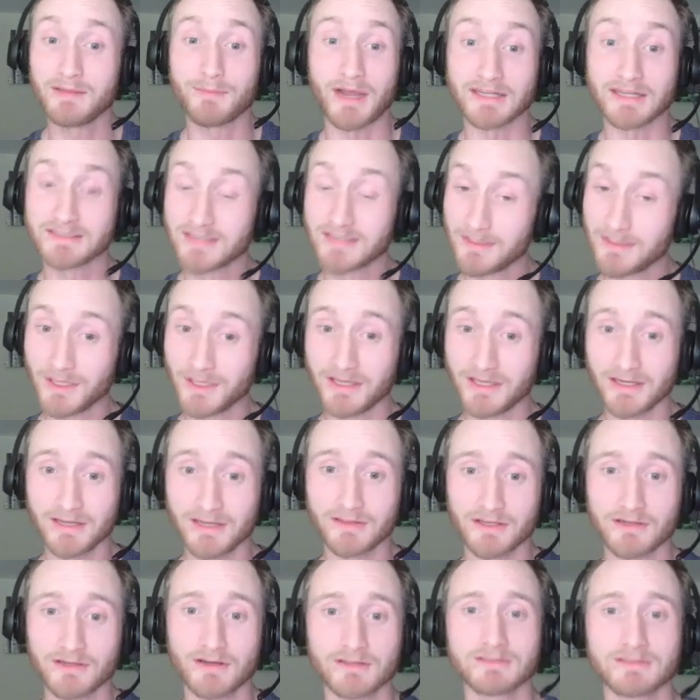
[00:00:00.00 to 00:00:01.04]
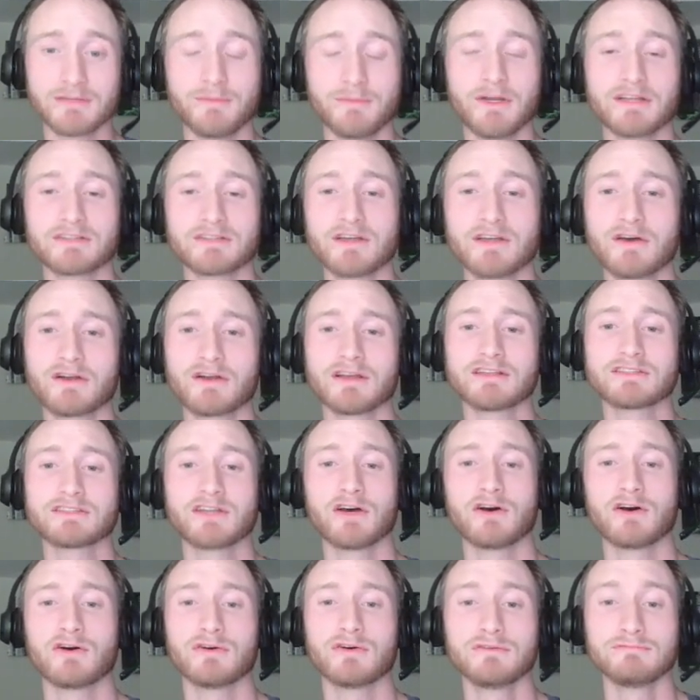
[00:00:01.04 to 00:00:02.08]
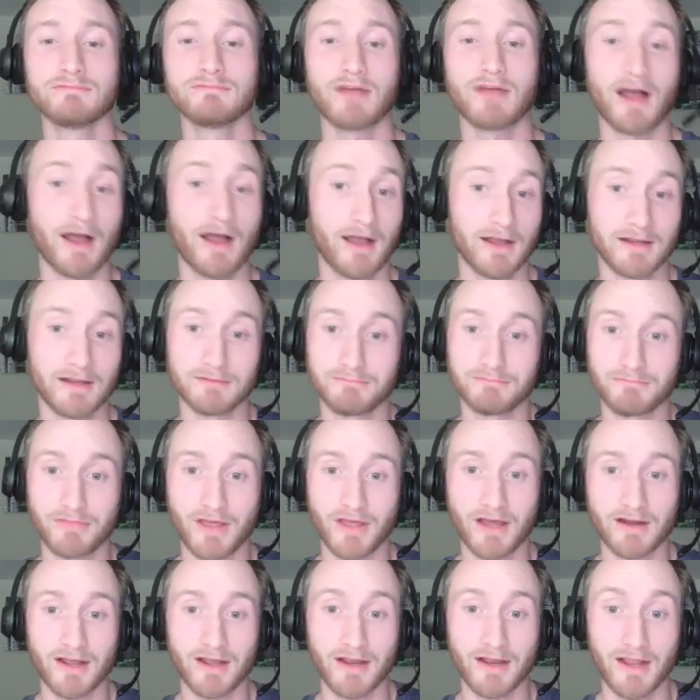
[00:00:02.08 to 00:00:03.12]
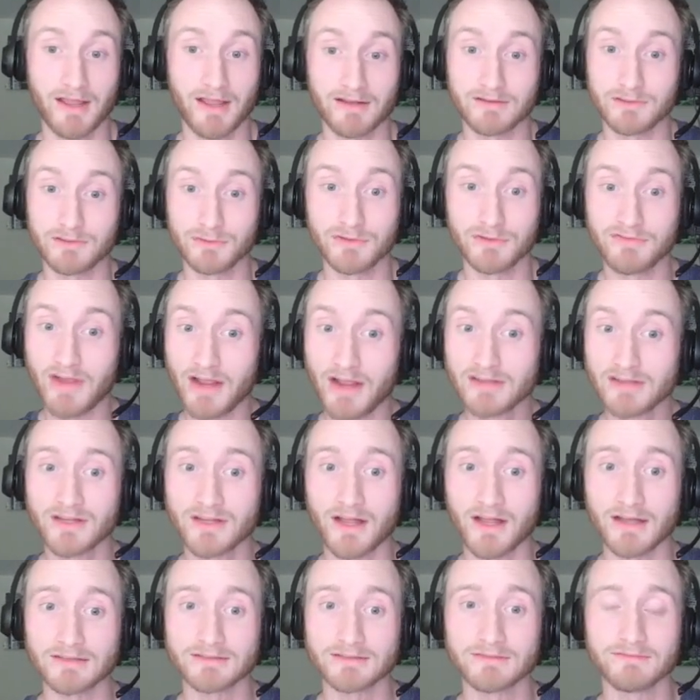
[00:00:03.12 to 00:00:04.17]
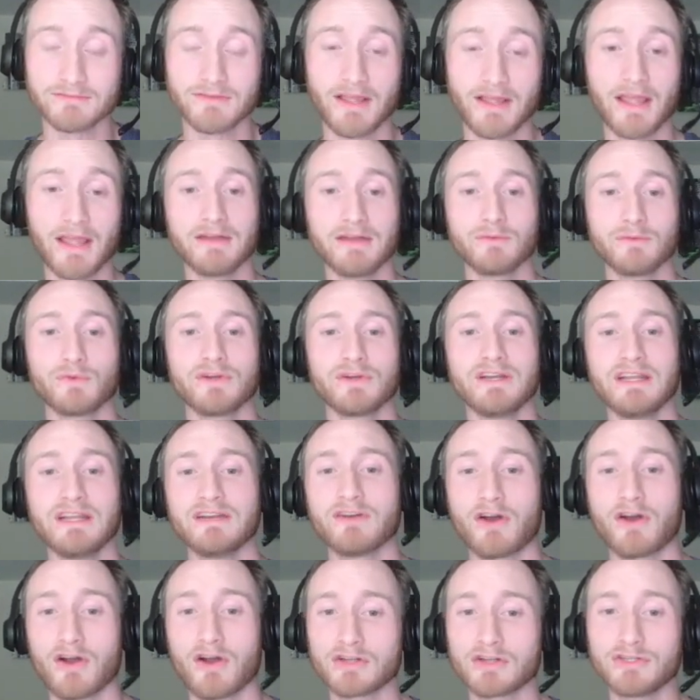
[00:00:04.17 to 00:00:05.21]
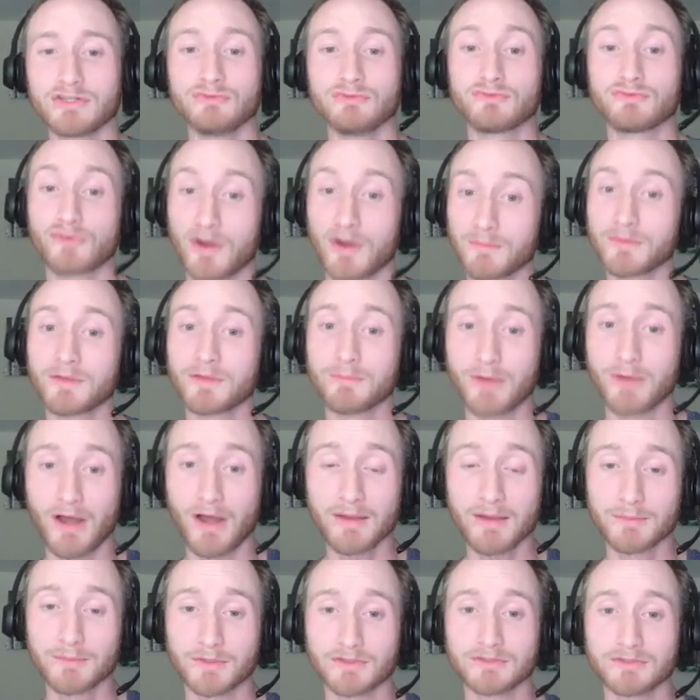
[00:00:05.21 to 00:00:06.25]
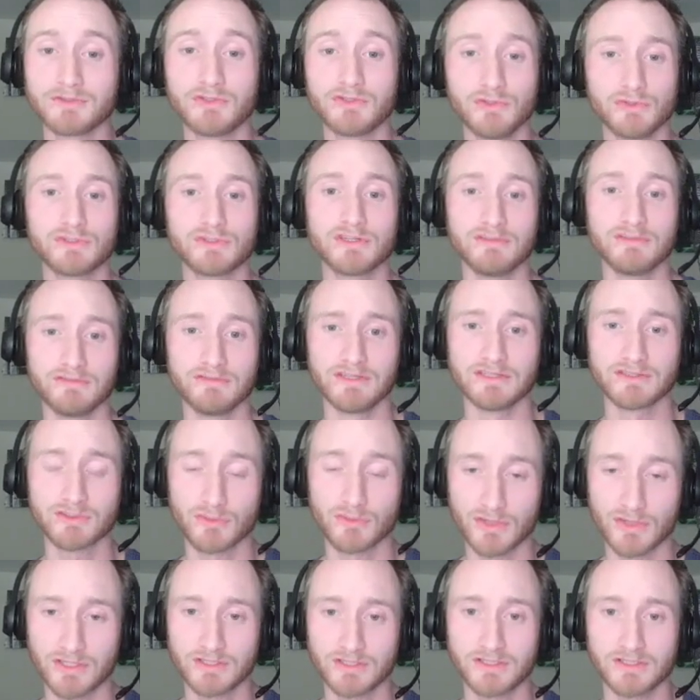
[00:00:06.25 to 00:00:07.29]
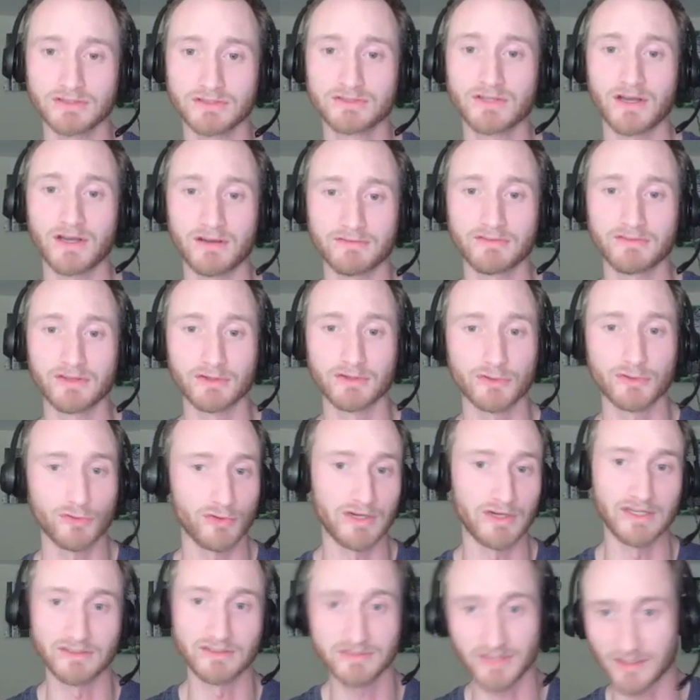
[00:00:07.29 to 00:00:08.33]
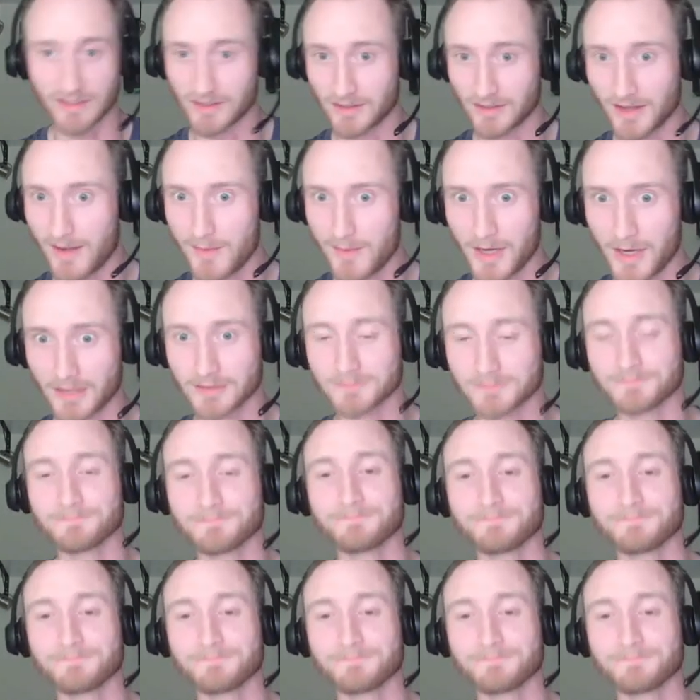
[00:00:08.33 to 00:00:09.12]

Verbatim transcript: and my sibling in the cult in Minnesota, so I thought I had to evangelize and would need to argue from the Bible to convince Christians of the Korean Second Coming.